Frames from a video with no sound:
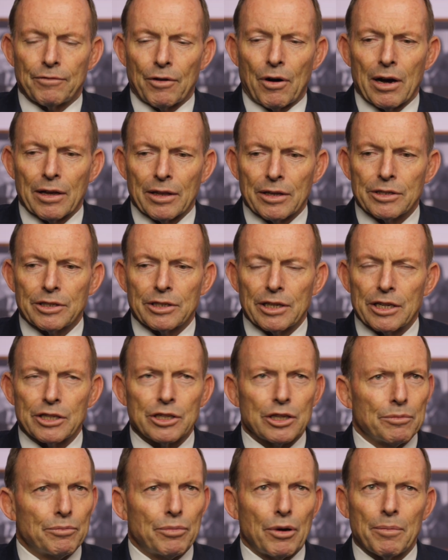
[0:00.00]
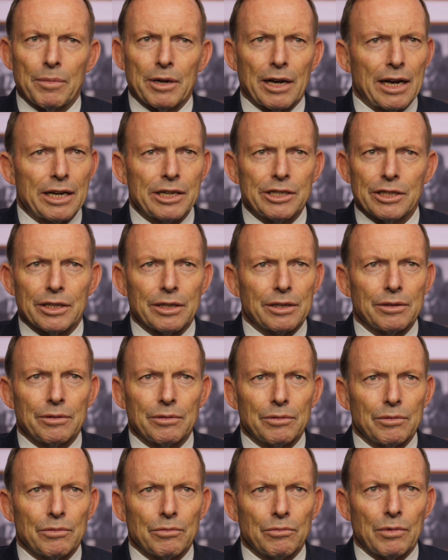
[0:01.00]
violence is an abomination,
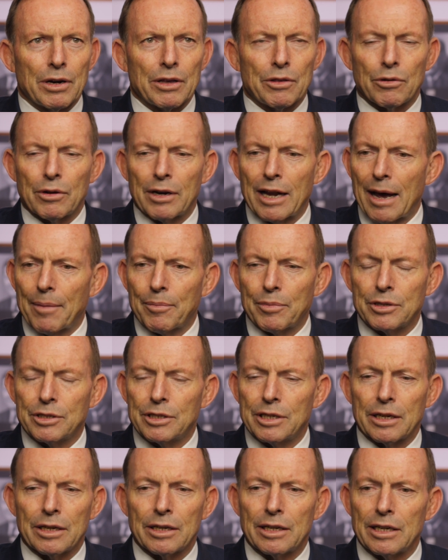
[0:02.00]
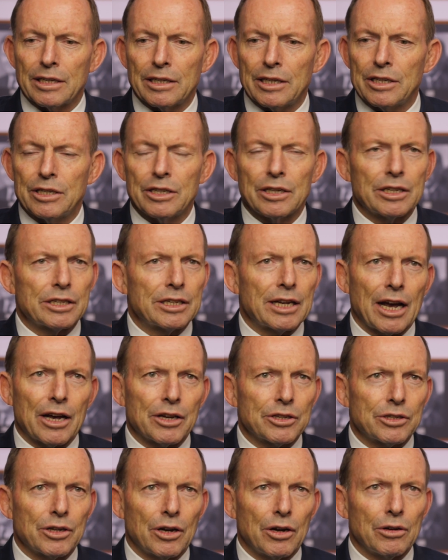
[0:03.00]
whether it happens in an Indigenous
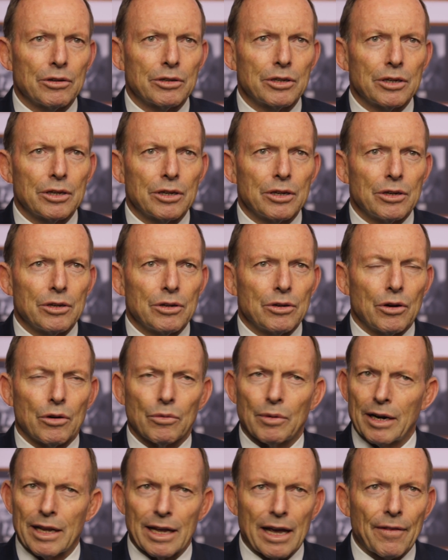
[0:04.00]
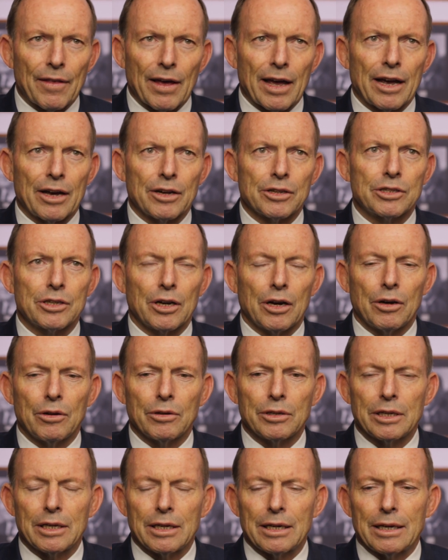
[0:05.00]
household or any other
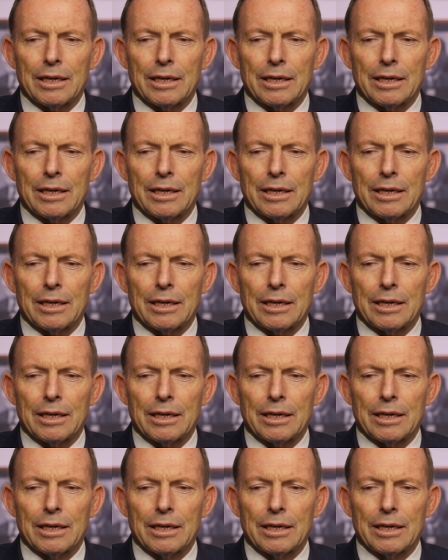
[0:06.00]
household.